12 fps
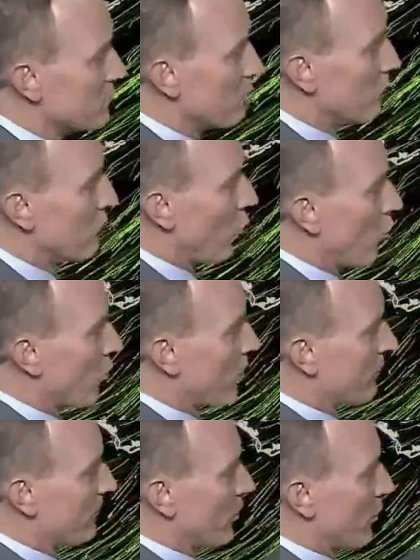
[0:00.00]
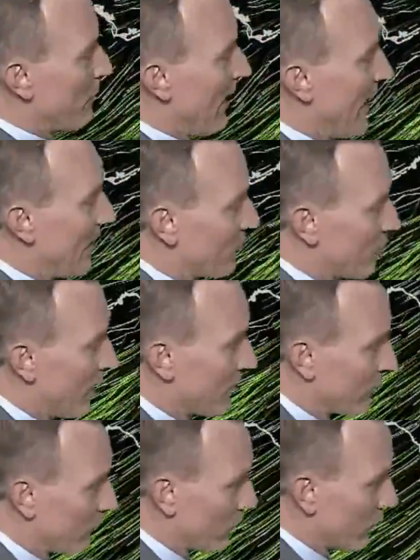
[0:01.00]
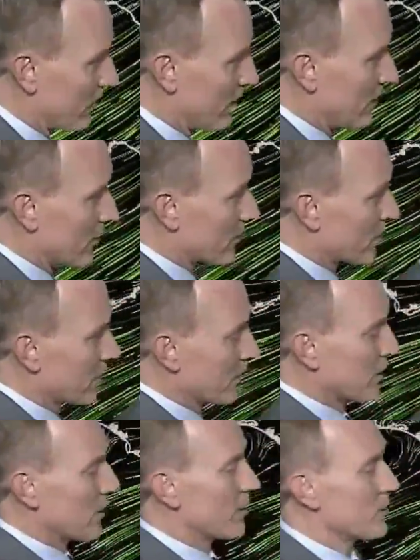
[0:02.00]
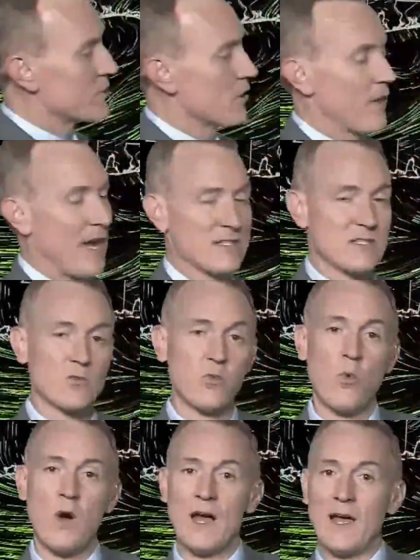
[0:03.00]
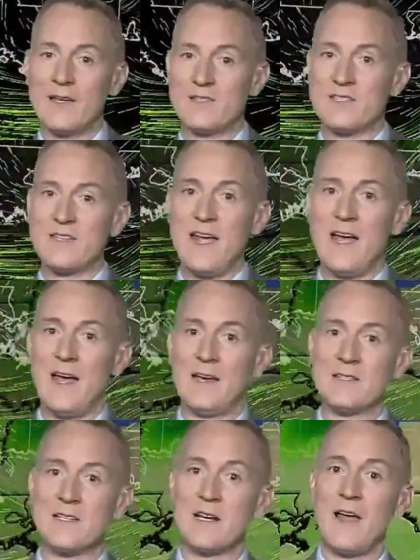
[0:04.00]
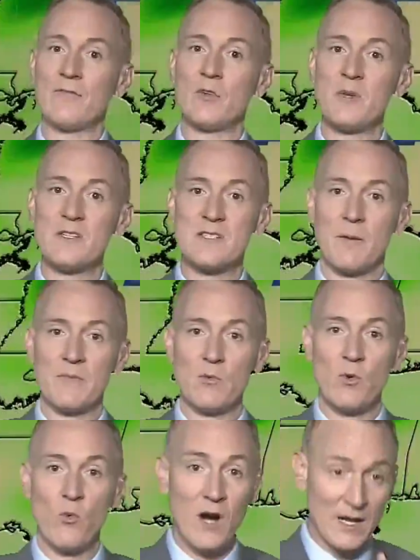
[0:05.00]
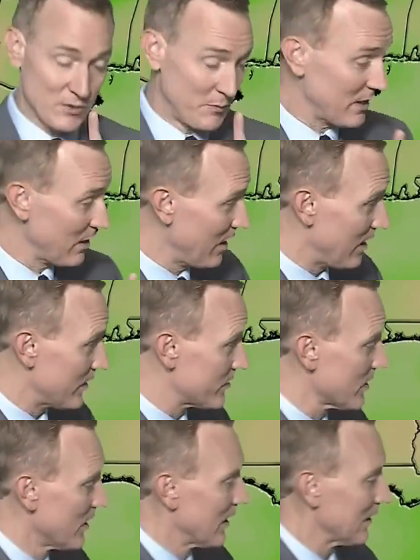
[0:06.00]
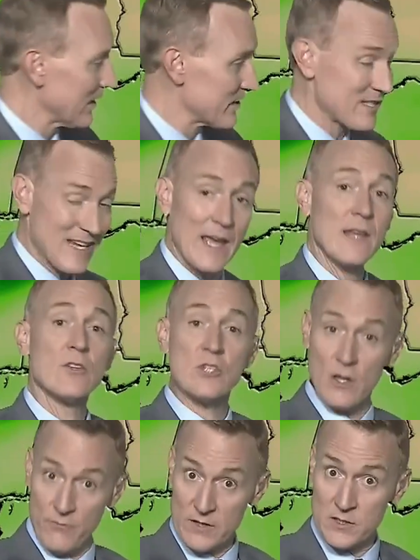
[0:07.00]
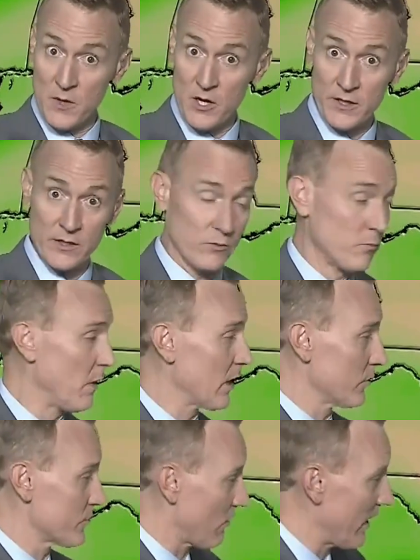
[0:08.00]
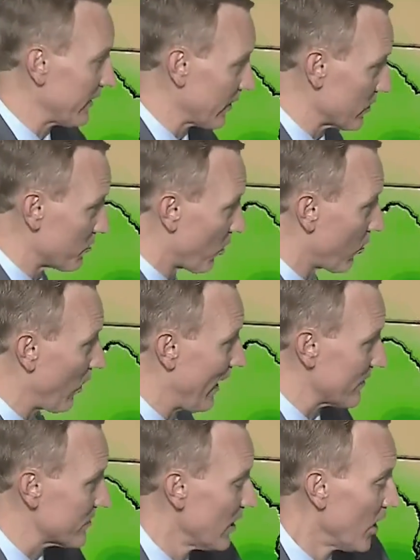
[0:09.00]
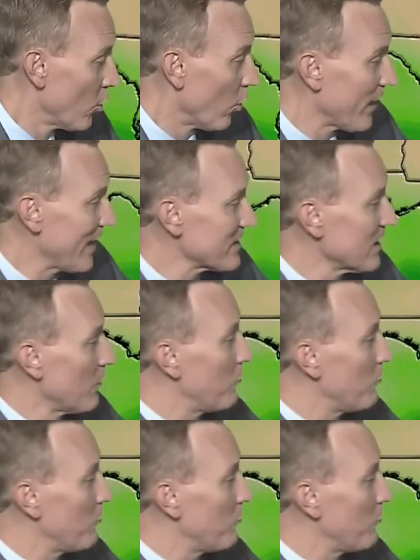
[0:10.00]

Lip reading: more of your path right through here. So that's why I said it's going to have to be something we watch, because let's say the GFS American model is right and it goes more west. Well, that's going to